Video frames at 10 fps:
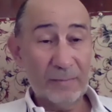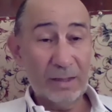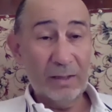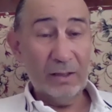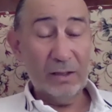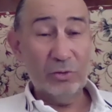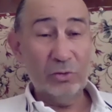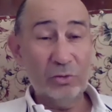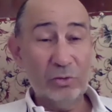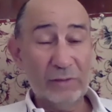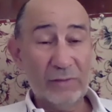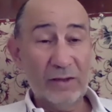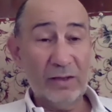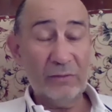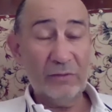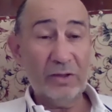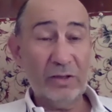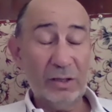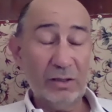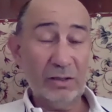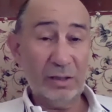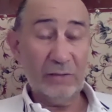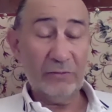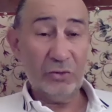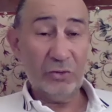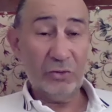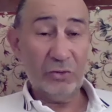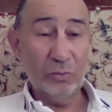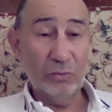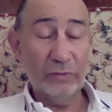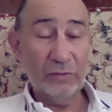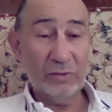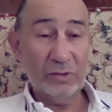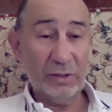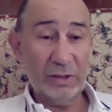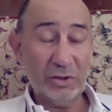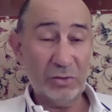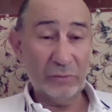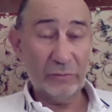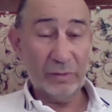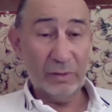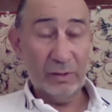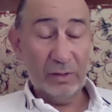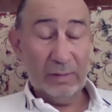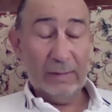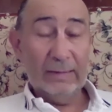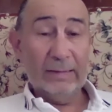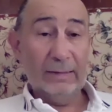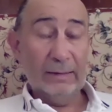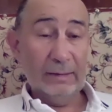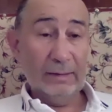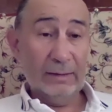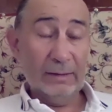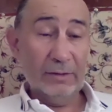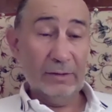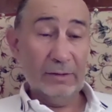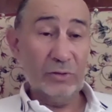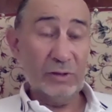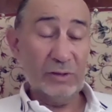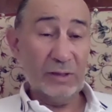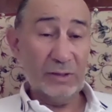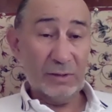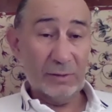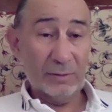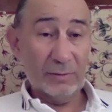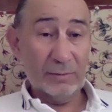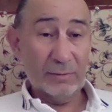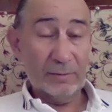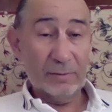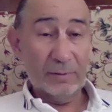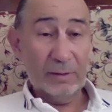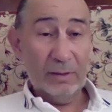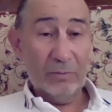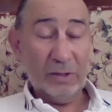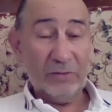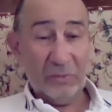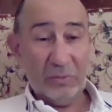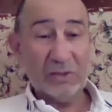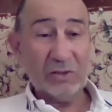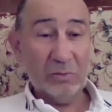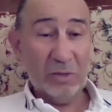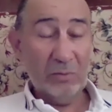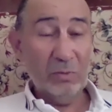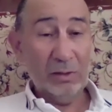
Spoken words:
And only then we can and have to move in the direction of new society. But we must remember,